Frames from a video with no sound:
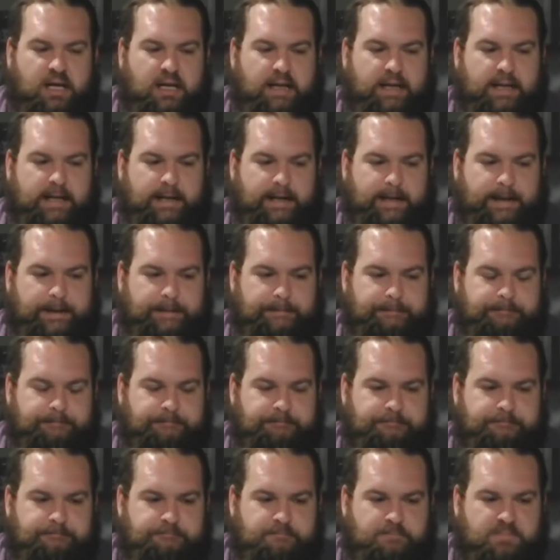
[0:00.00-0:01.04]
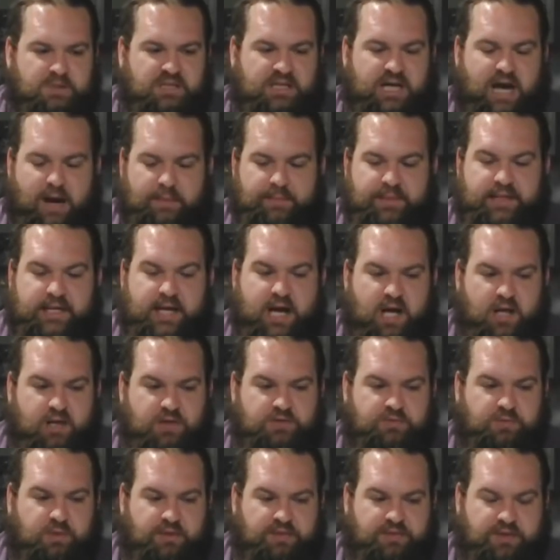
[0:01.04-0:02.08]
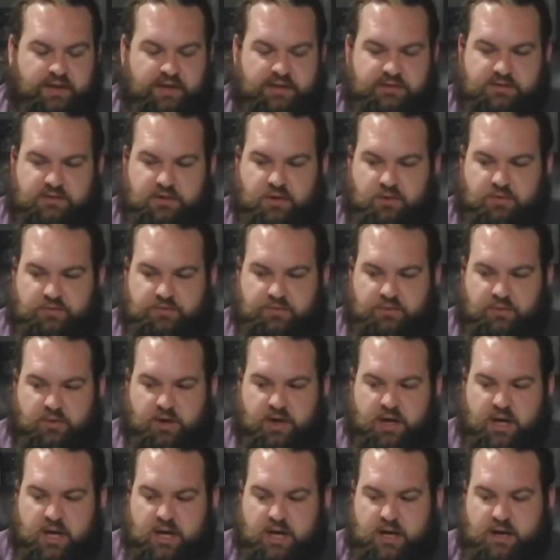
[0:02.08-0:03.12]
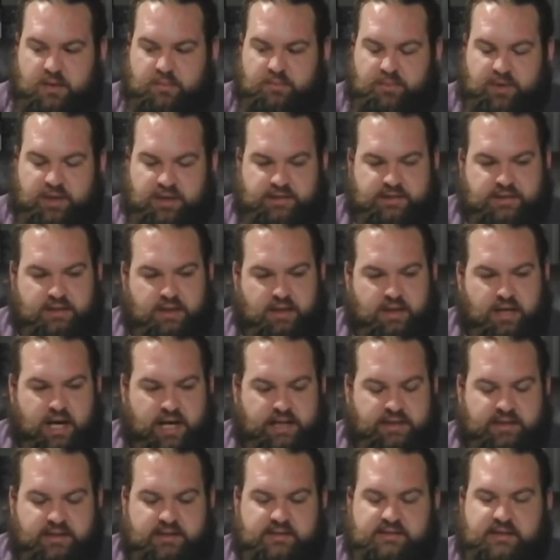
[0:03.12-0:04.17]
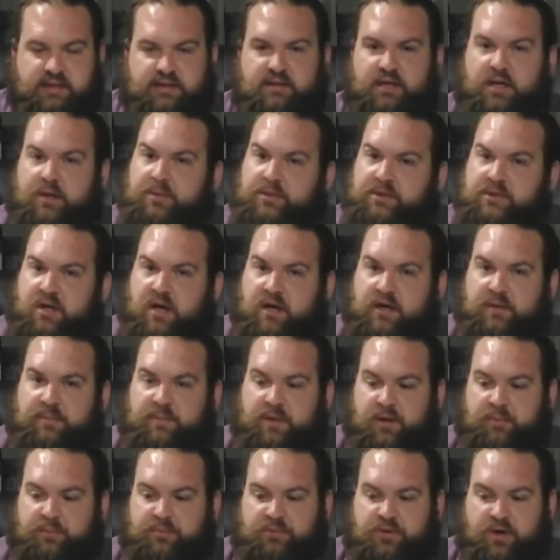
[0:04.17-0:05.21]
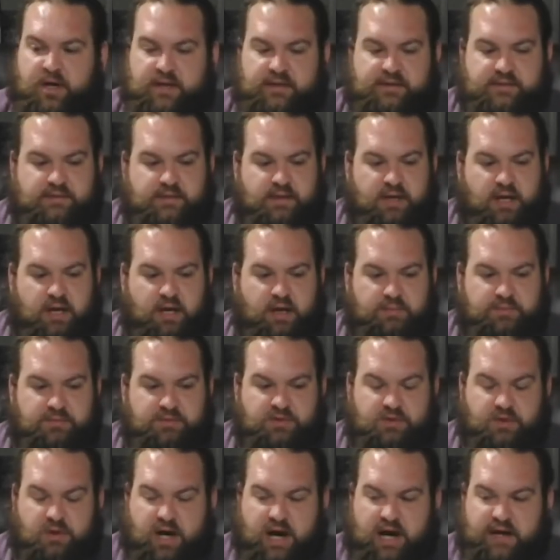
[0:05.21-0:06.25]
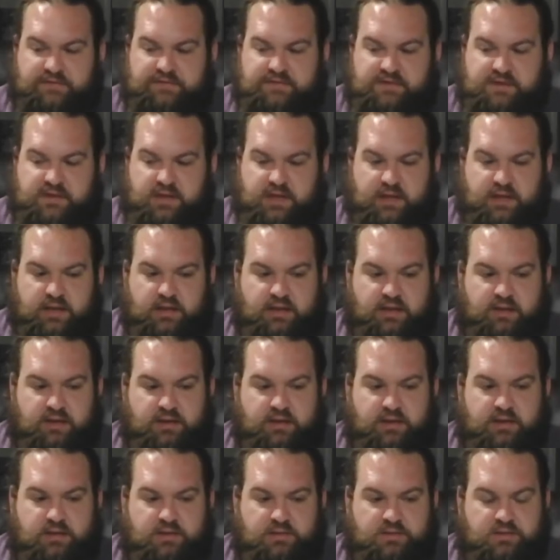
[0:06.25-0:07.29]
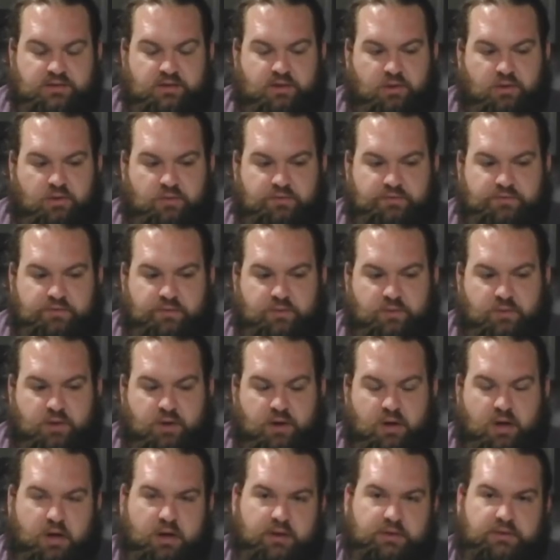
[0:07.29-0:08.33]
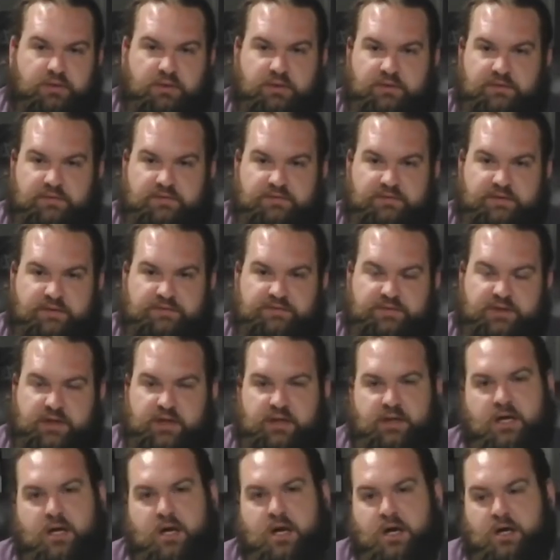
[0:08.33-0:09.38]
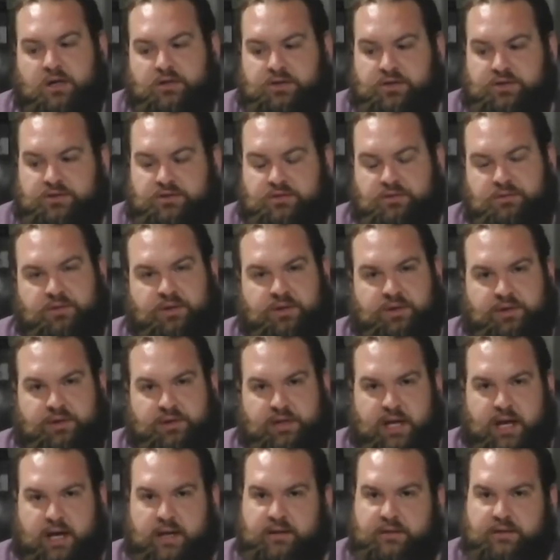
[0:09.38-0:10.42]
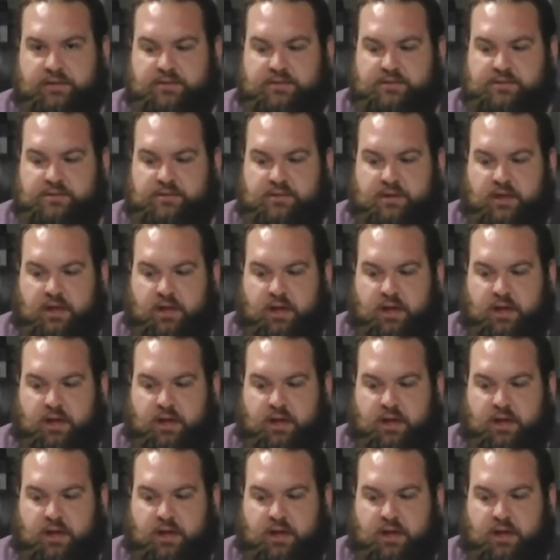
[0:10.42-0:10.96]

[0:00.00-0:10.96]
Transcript: common knowledge what things go for. But I did say that I would talk about price. So I've seen these go for $150 to $200